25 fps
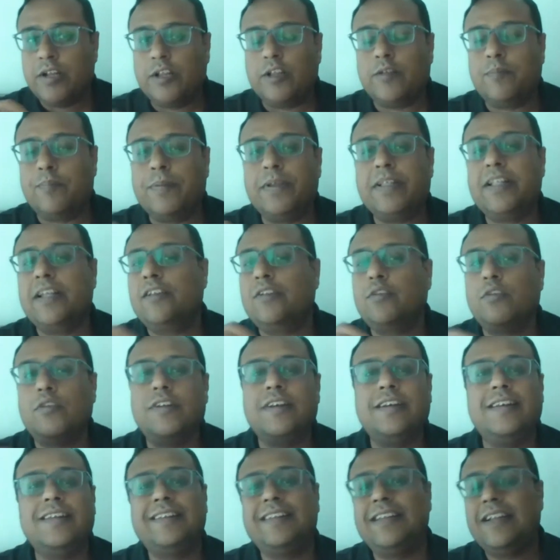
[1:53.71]
So the pizza
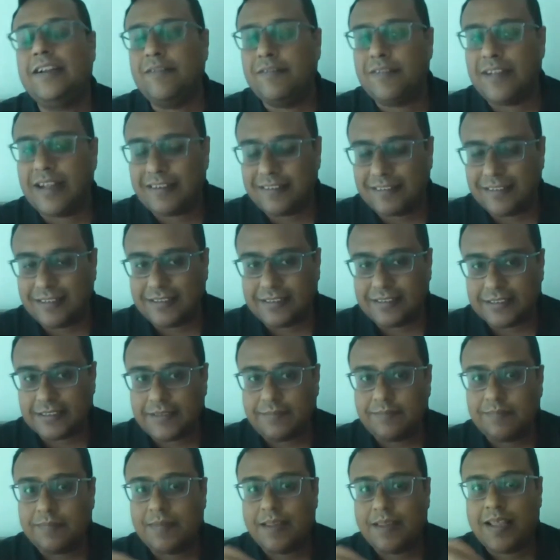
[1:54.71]
stores received that
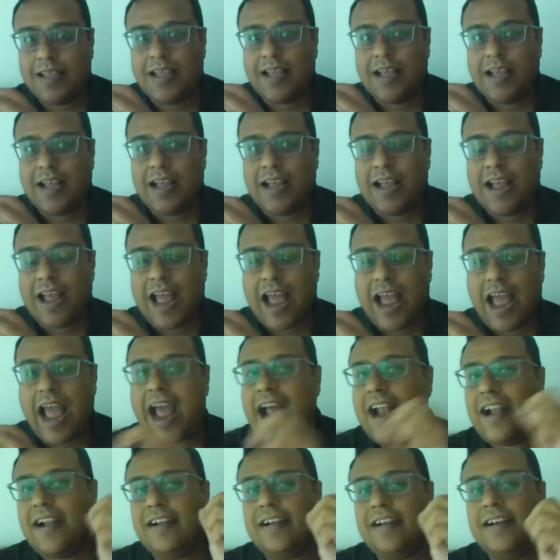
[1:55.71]
signal
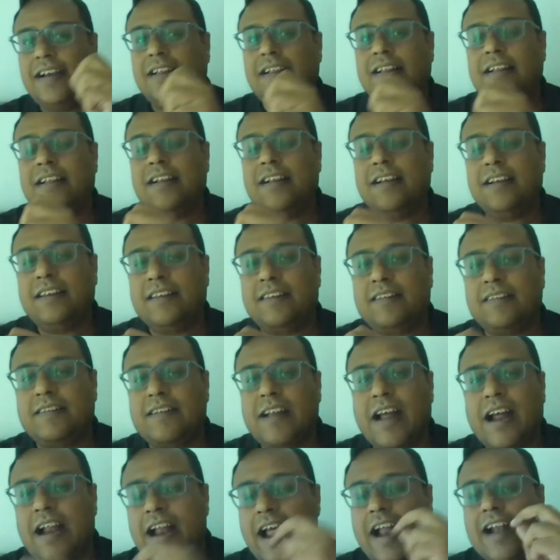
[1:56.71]

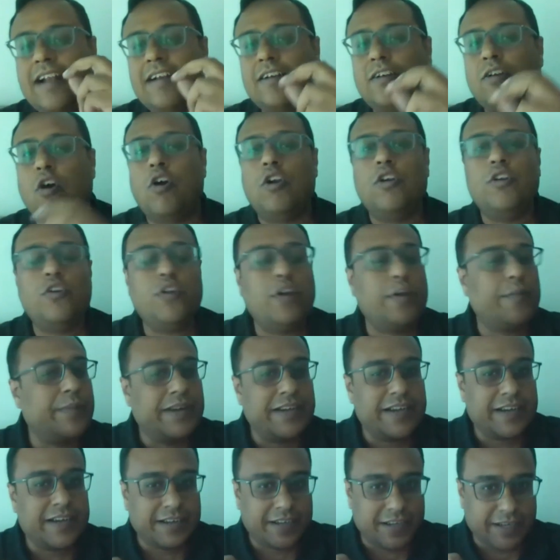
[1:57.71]
and called you
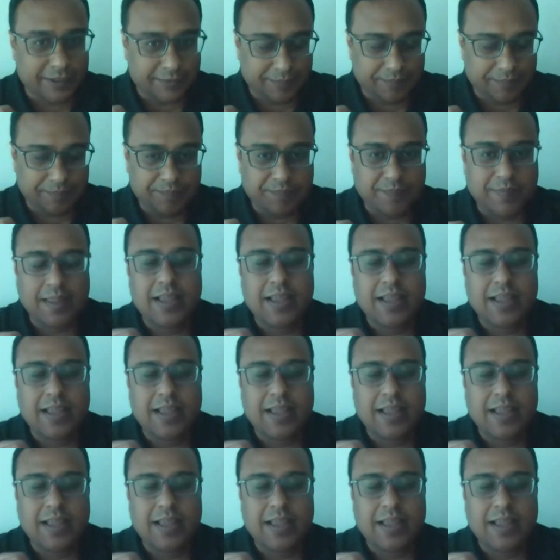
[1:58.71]
immediately.